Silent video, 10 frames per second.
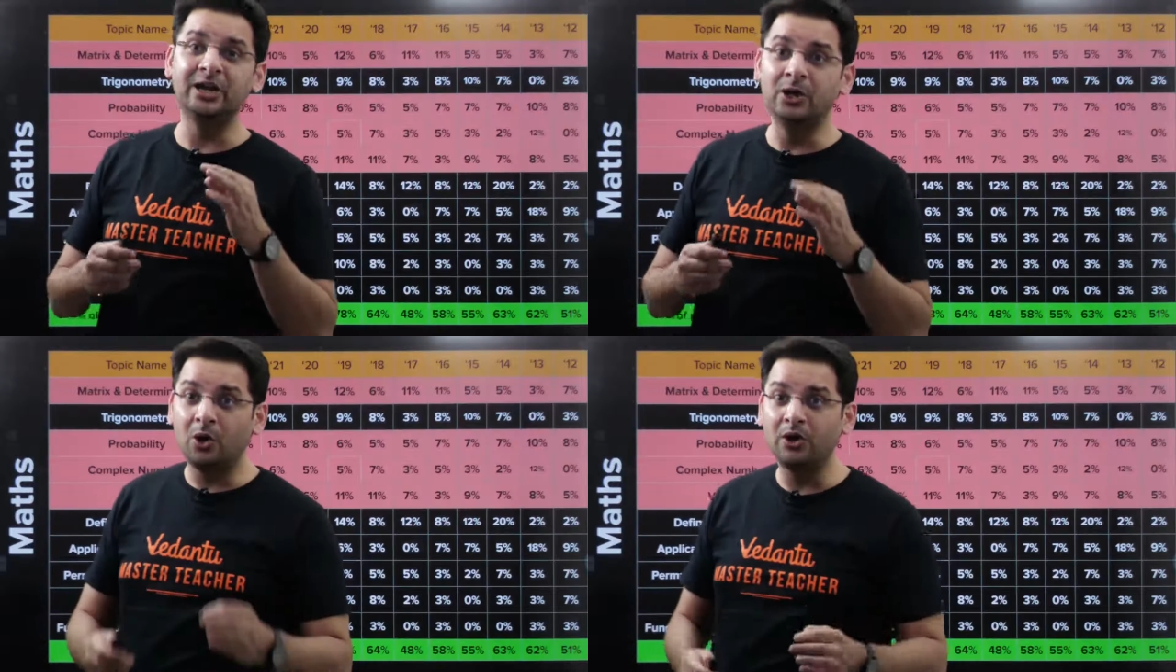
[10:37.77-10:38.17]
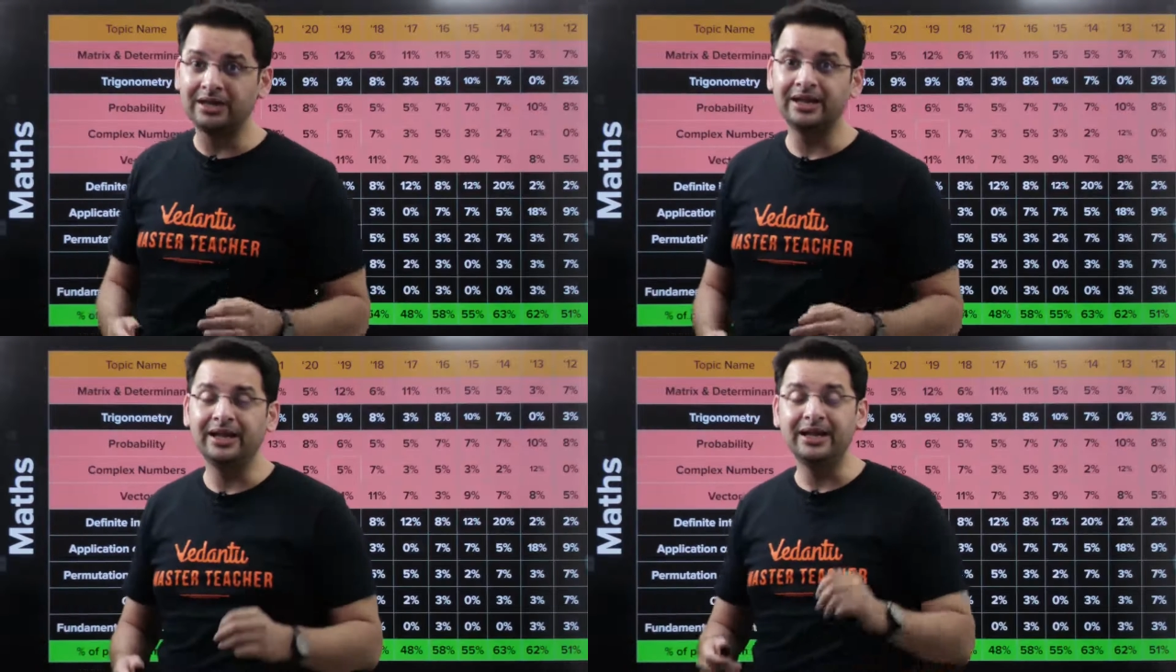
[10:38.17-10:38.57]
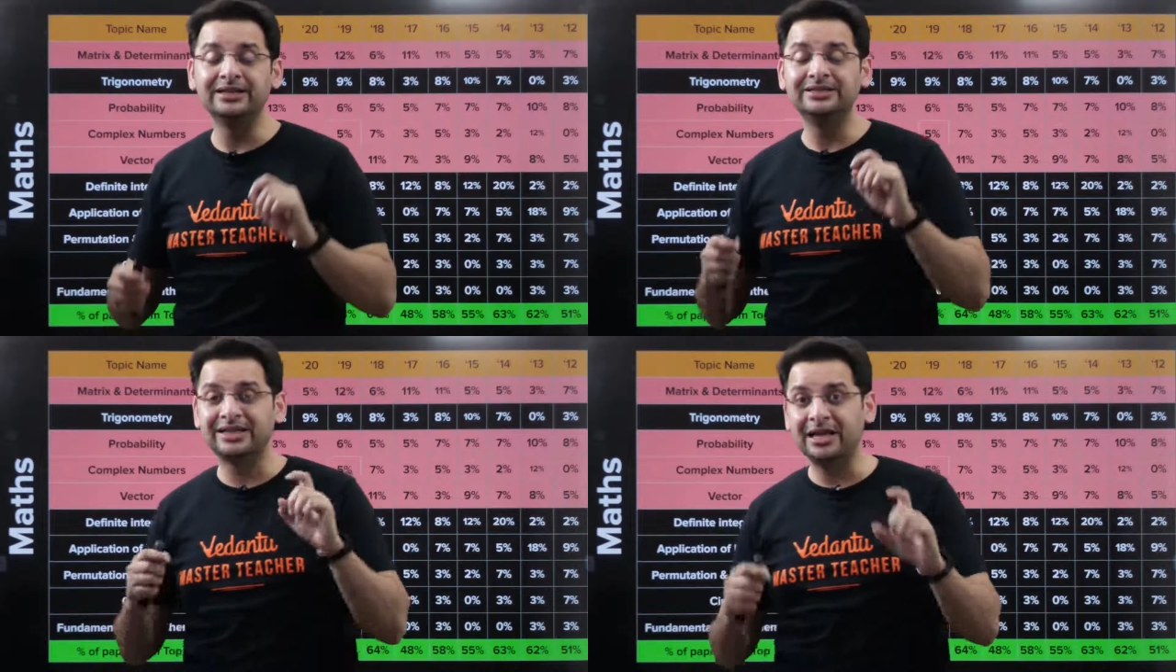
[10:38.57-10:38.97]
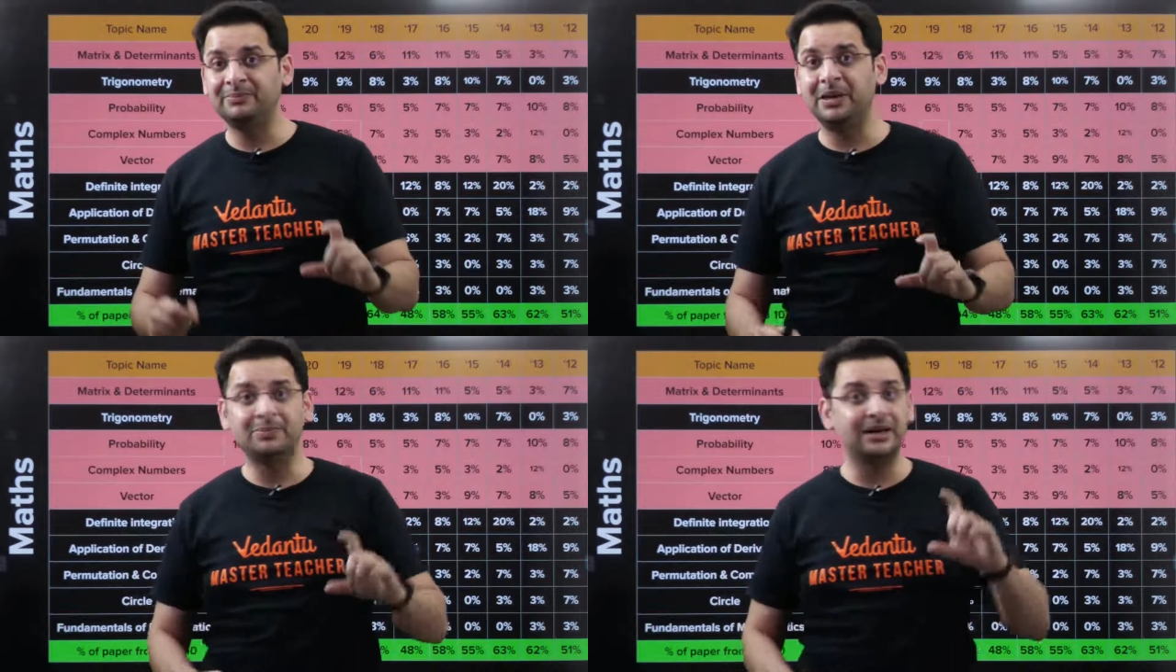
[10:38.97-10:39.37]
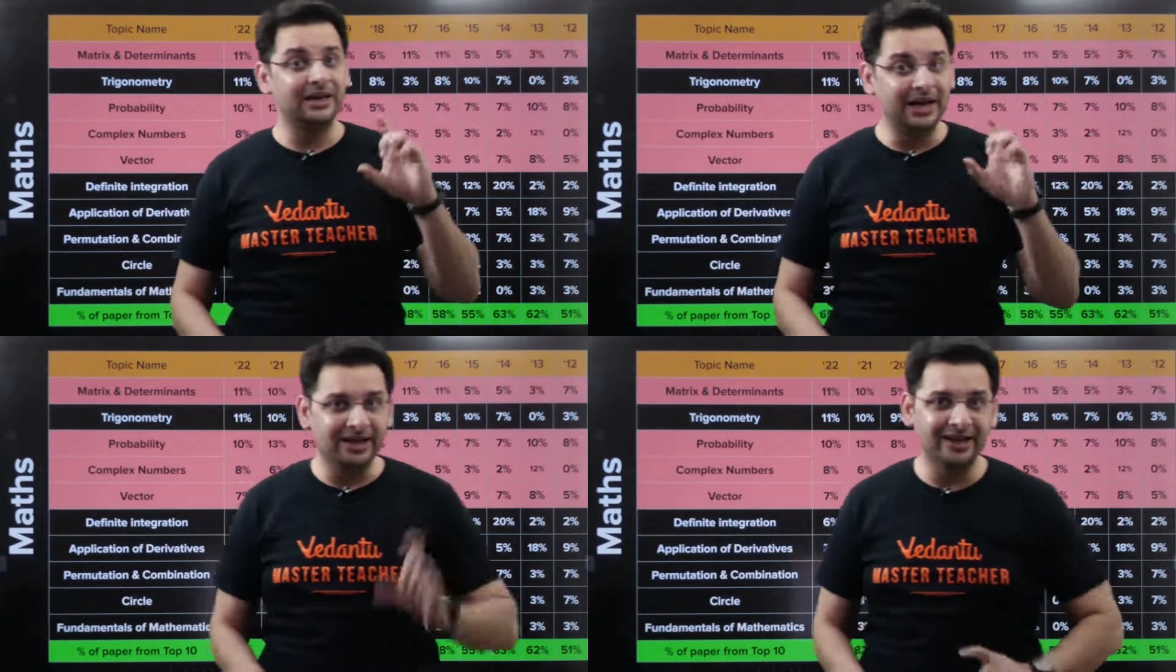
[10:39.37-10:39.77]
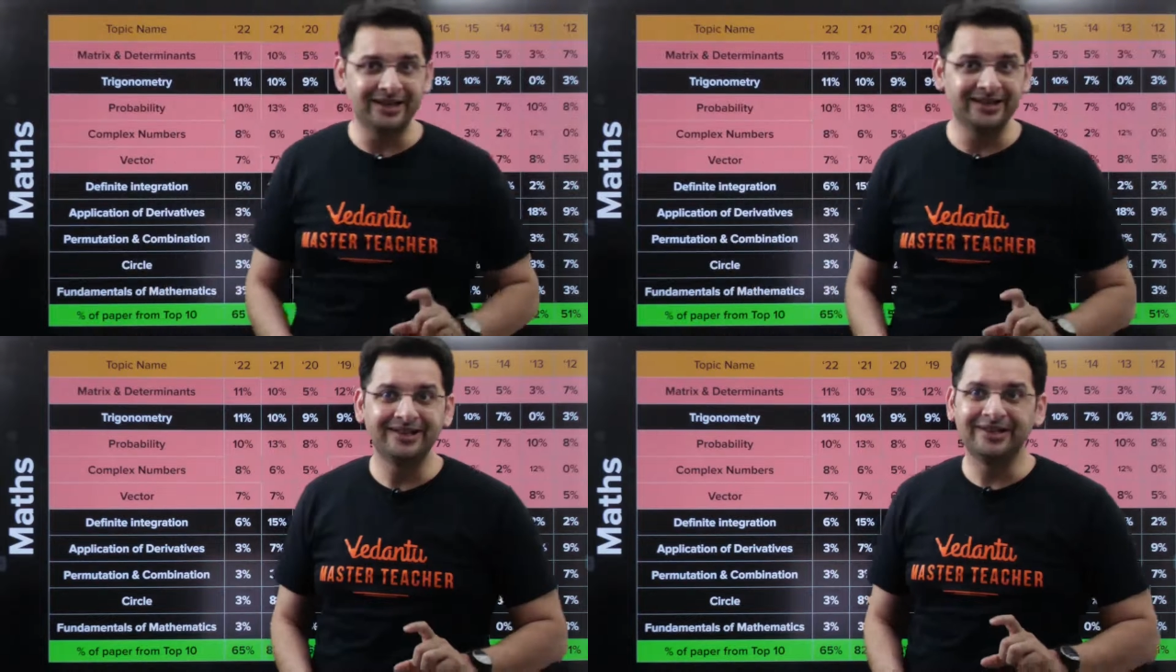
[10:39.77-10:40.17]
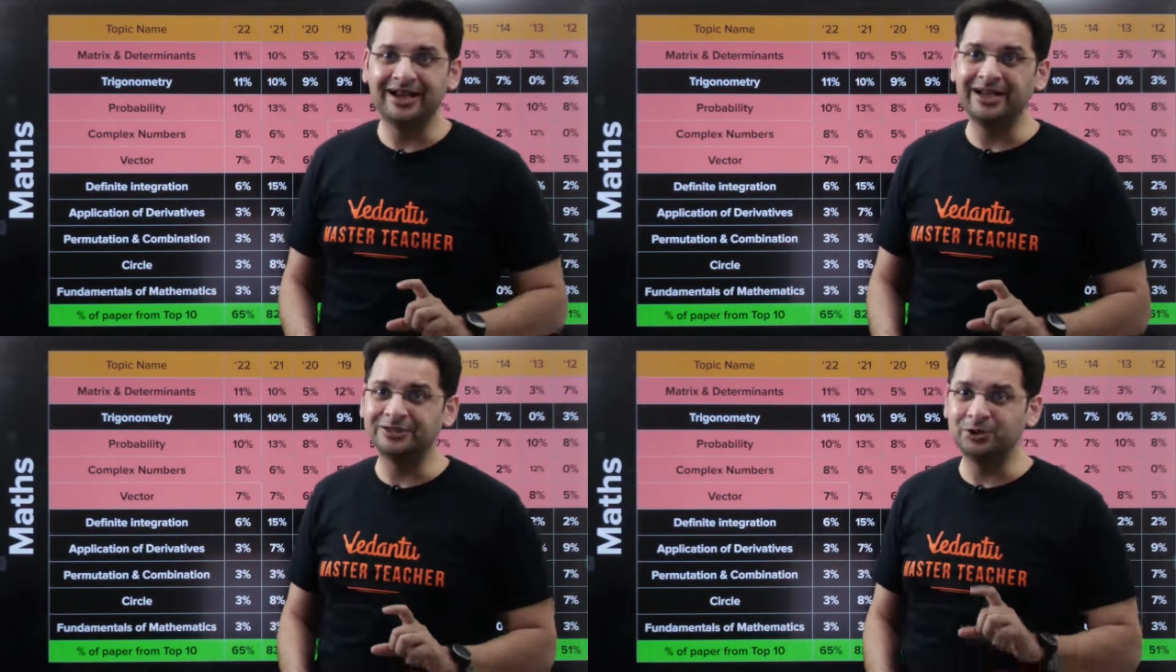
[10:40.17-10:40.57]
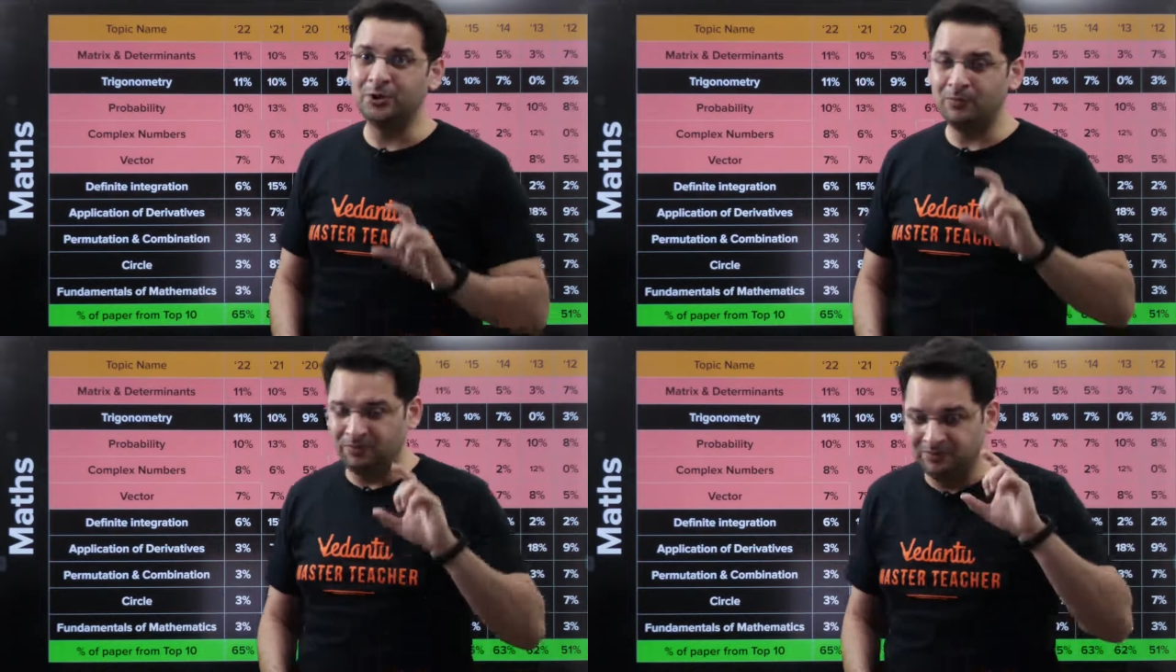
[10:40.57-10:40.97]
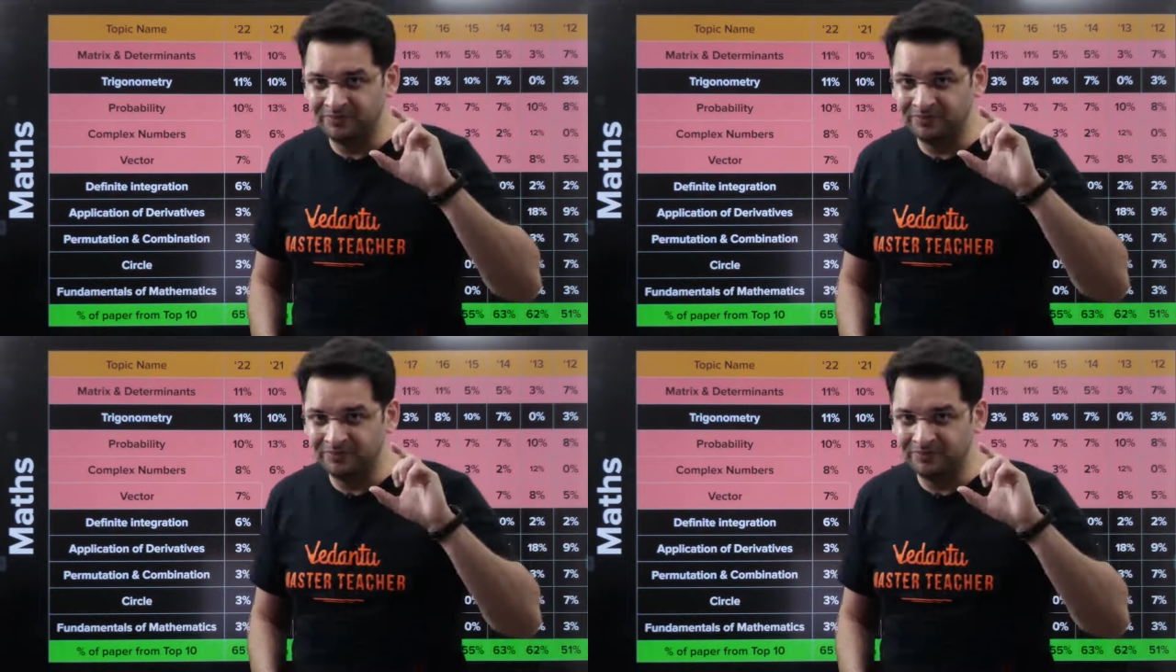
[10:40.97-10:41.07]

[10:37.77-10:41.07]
a lot in JEE paper lately, right? So